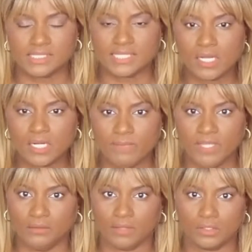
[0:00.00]
It's not going to
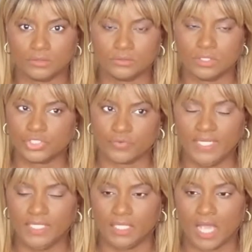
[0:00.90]
be a long
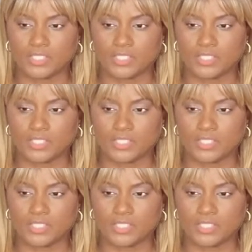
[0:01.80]
training.